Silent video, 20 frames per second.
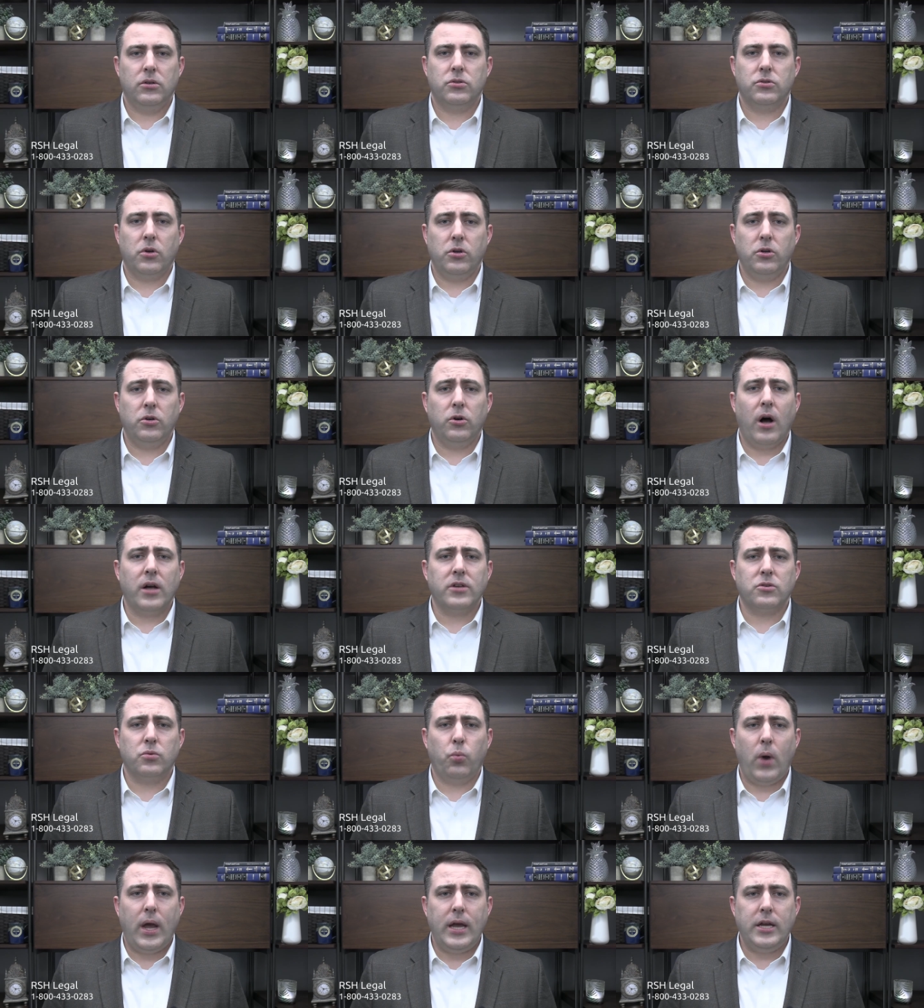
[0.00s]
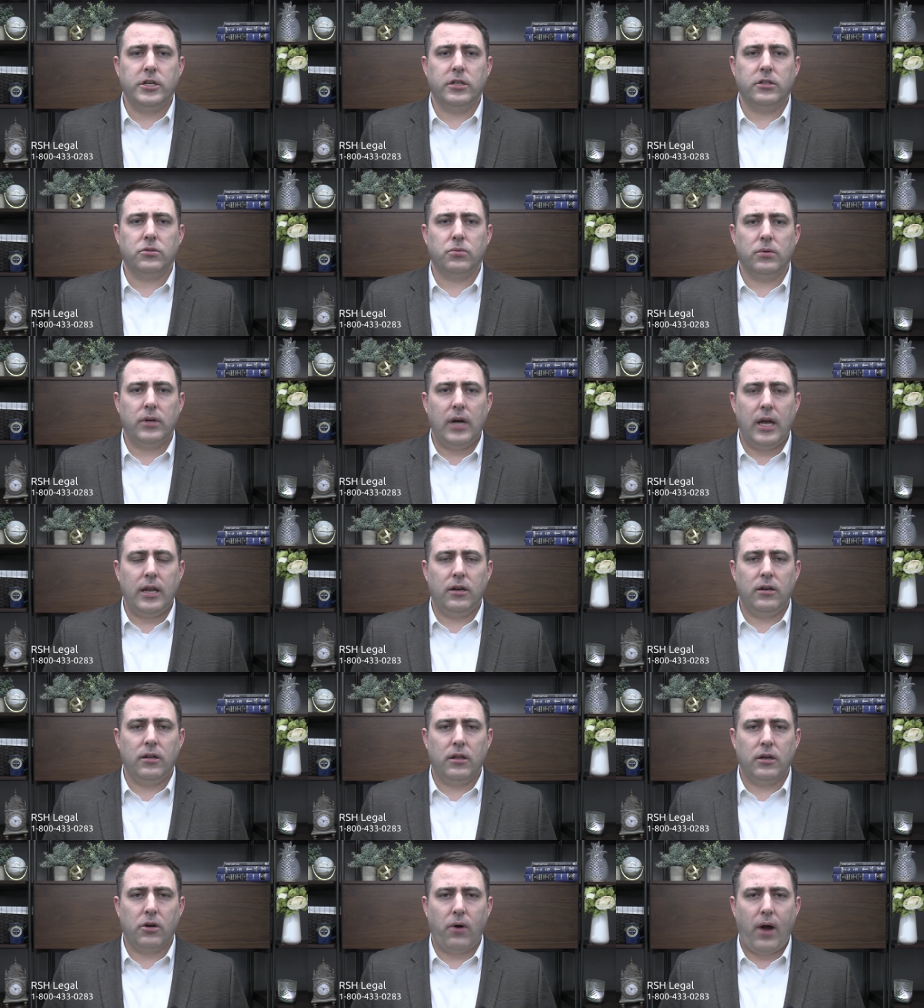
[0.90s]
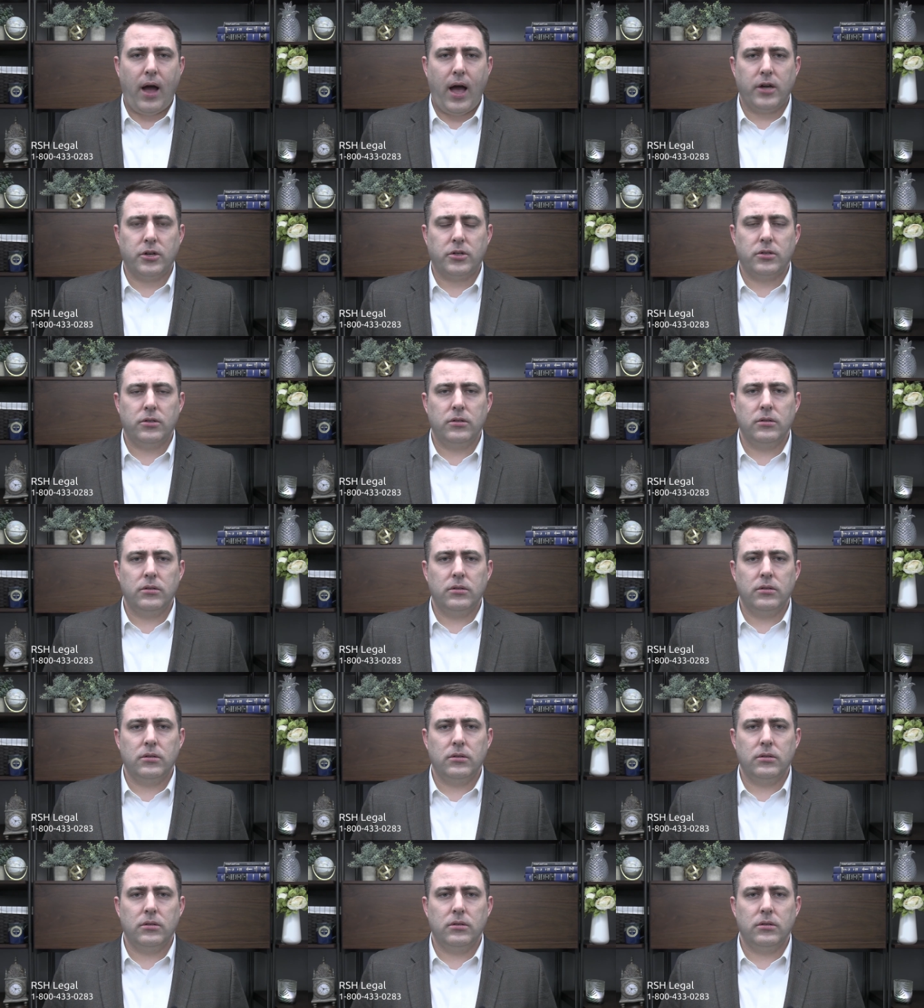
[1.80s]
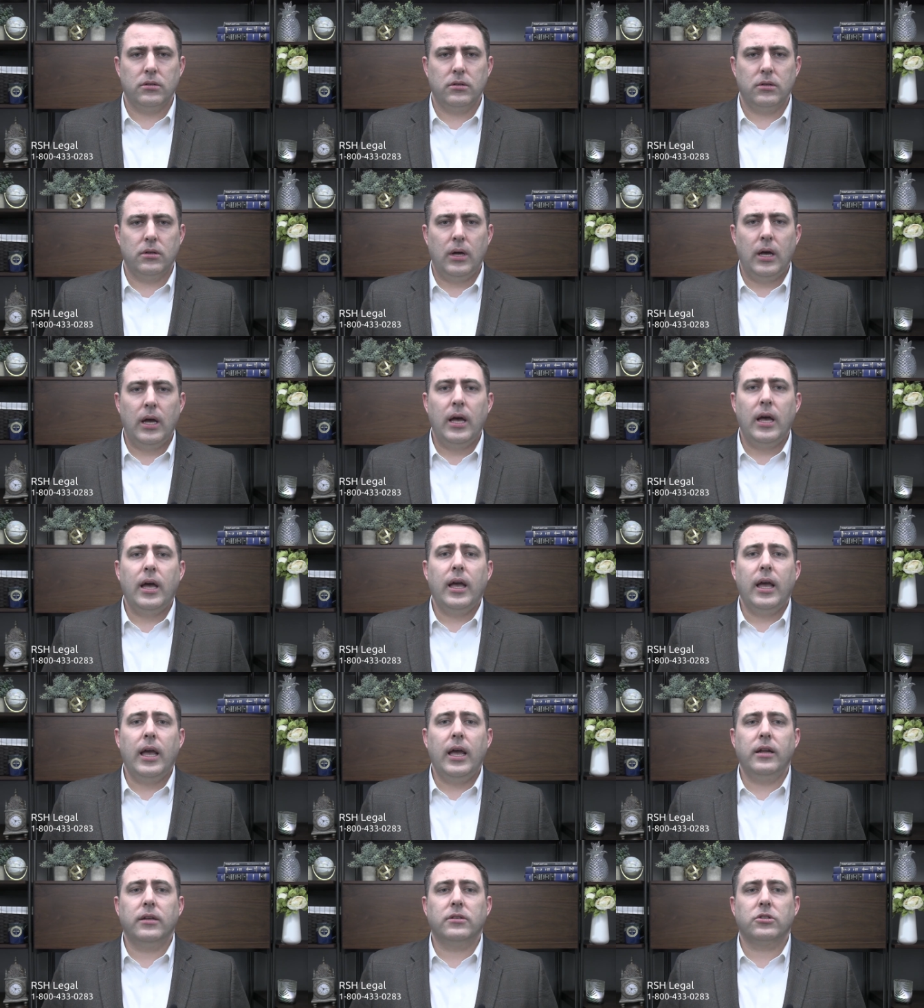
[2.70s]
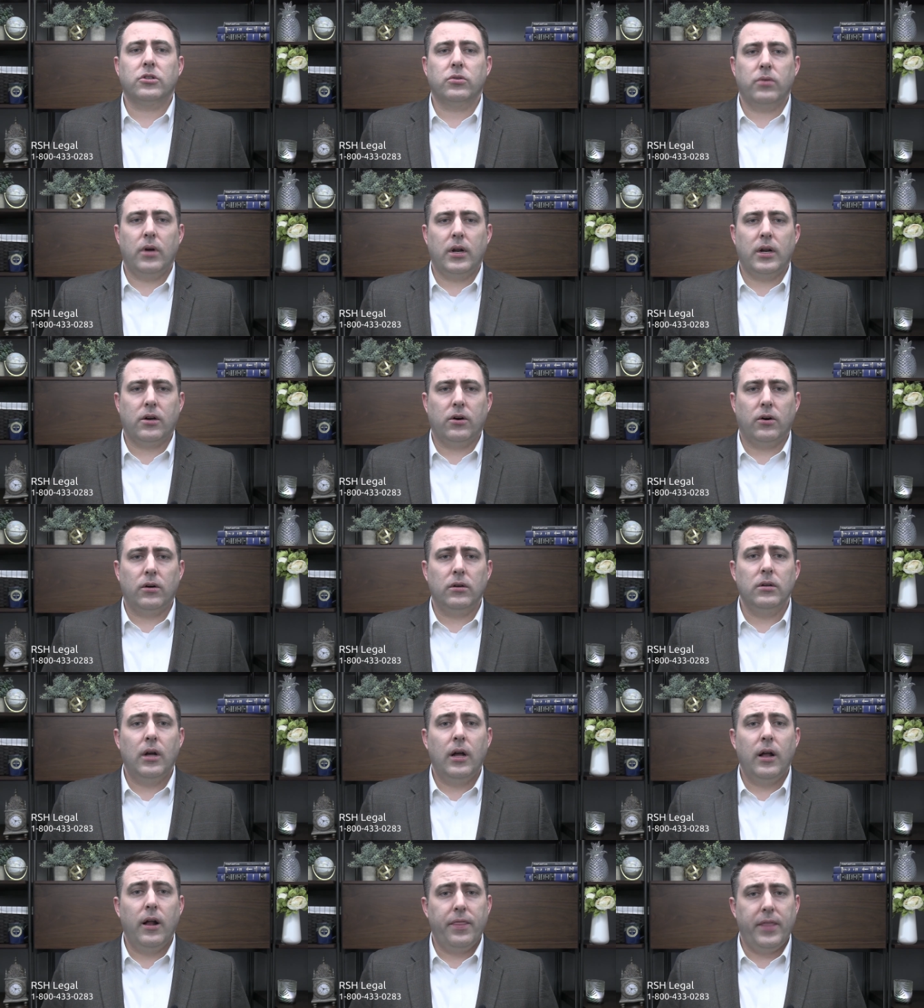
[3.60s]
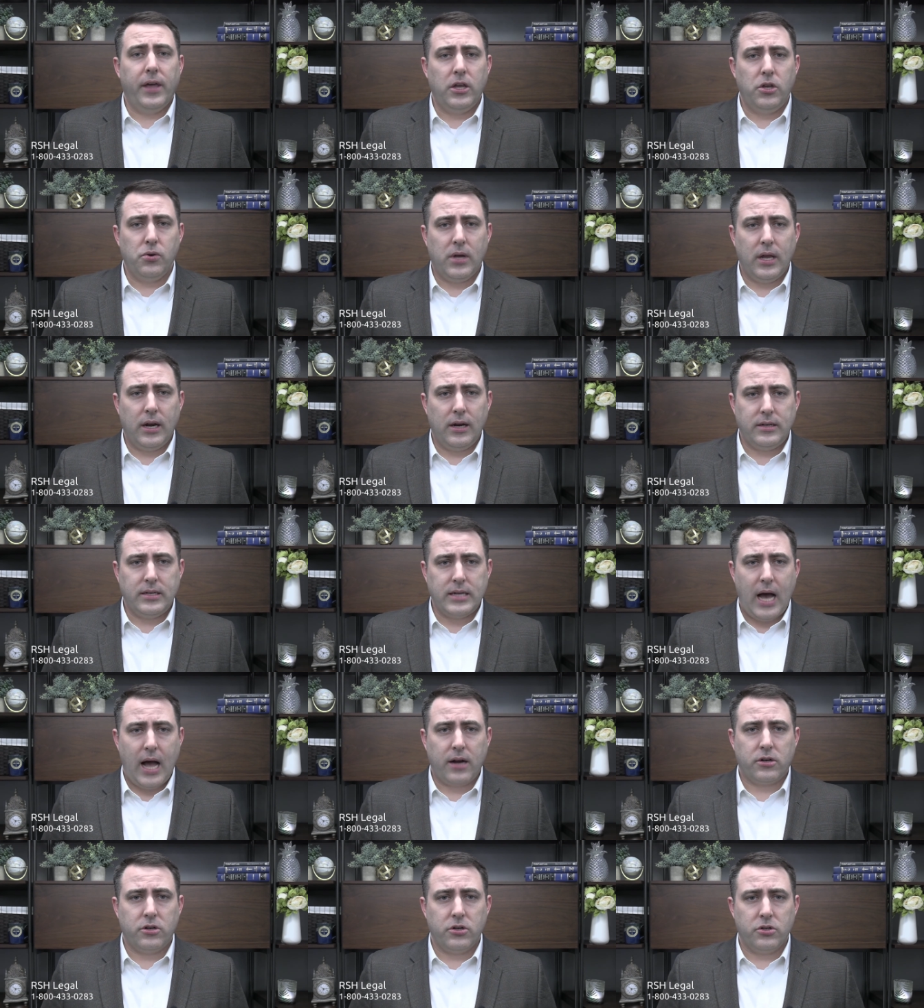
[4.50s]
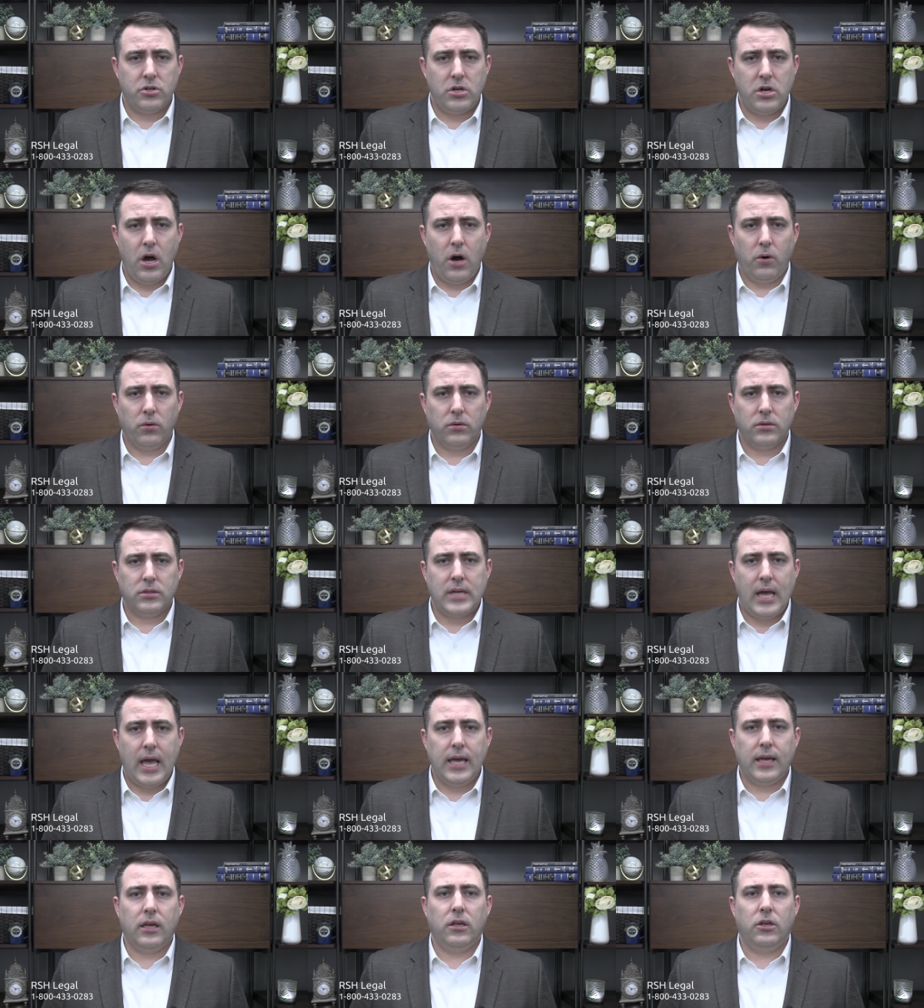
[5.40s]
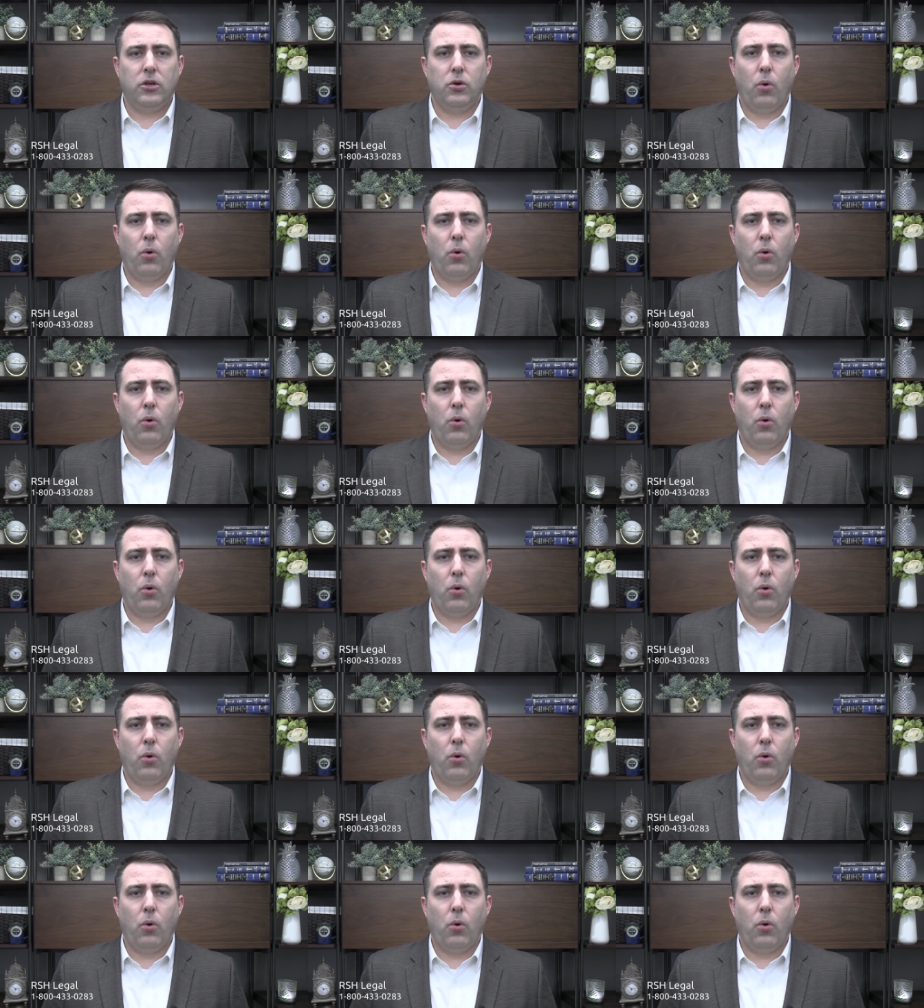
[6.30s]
so you lost wages related to the crash. It is critical that you get a doctor's note taking